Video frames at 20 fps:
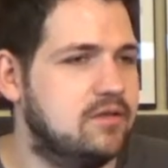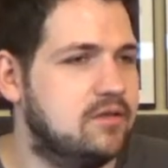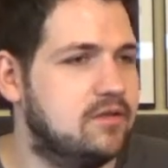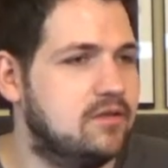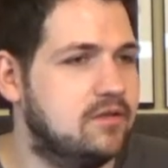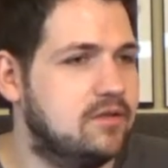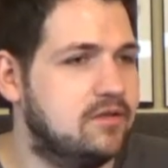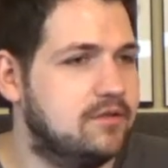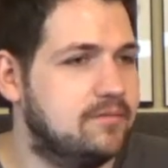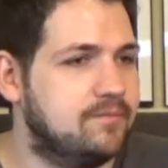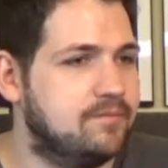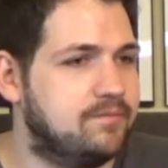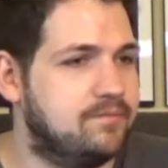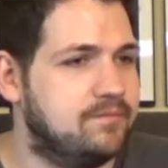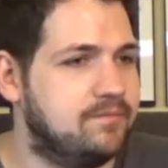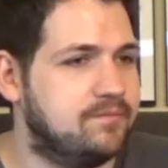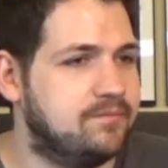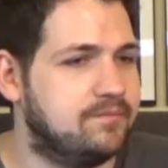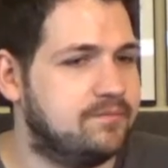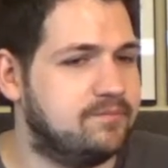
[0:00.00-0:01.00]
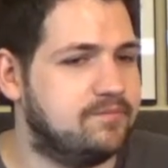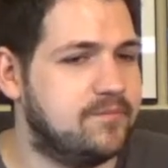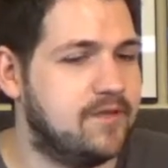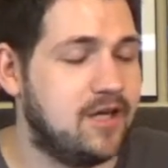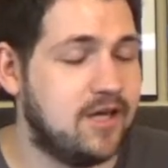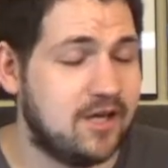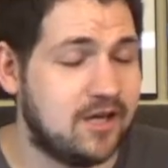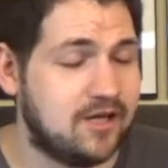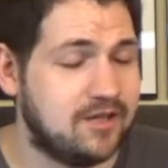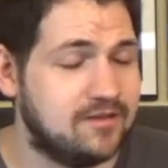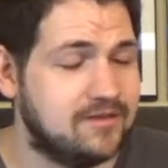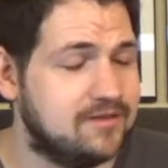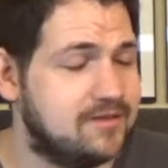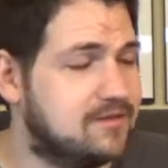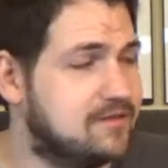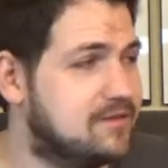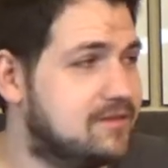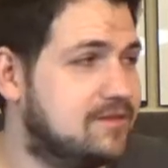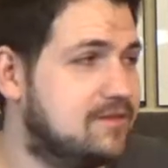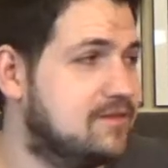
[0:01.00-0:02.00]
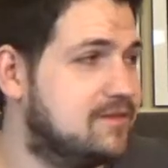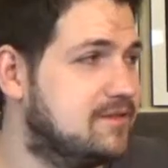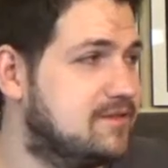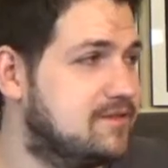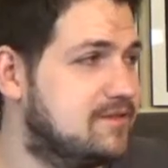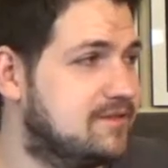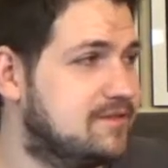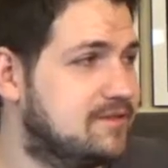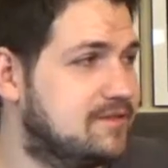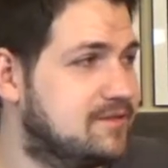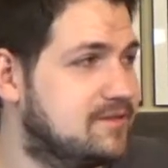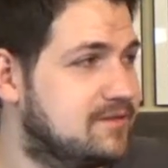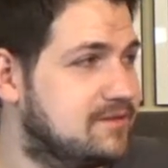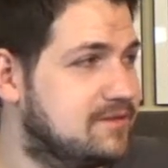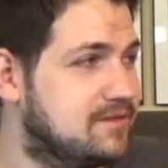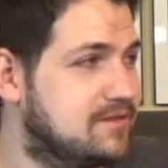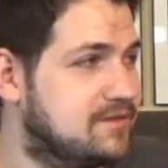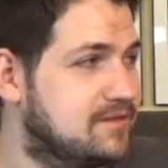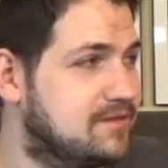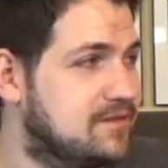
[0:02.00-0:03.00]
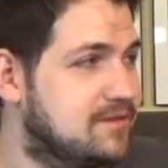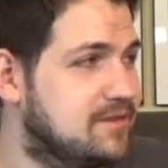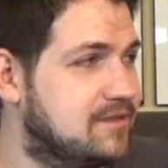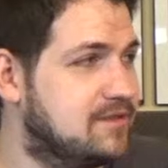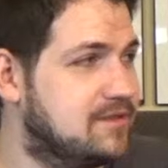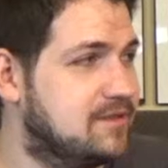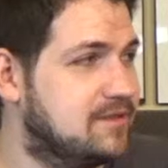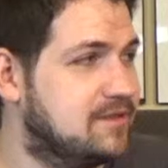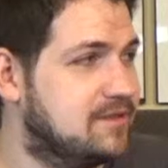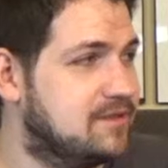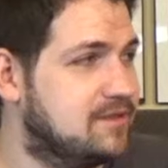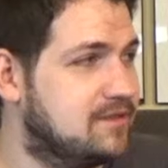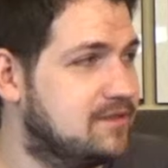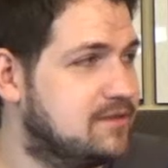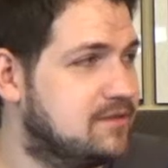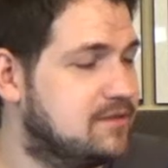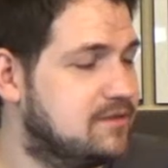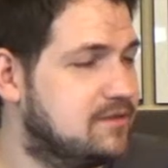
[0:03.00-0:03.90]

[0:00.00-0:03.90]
(silent)